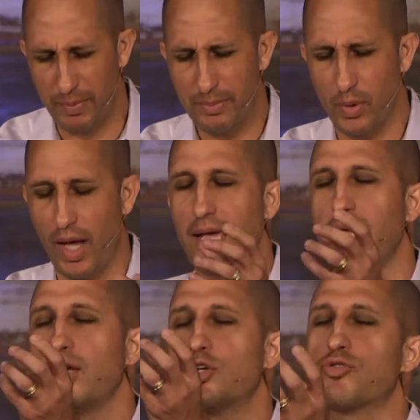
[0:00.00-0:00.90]
You've got
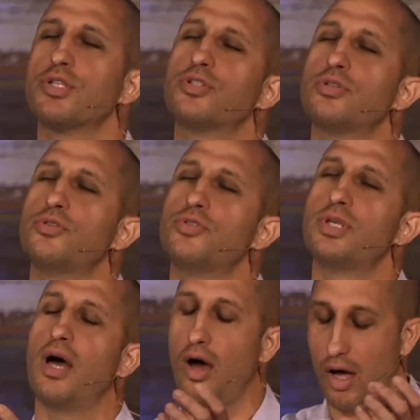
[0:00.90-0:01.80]
people hanging
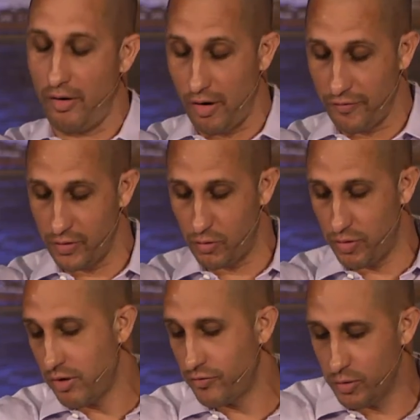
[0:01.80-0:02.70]
crystals
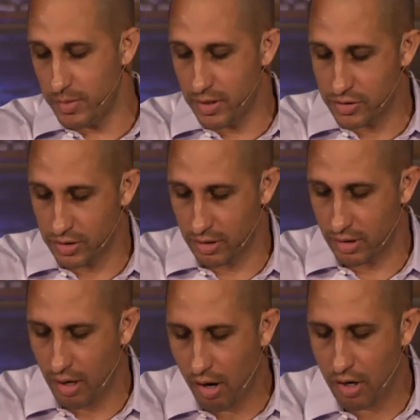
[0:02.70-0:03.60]
off their rear view
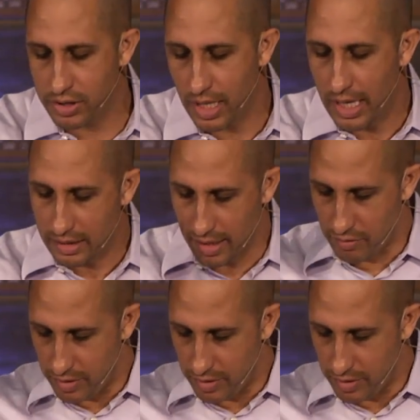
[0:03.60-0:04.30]
mirrors in their cars.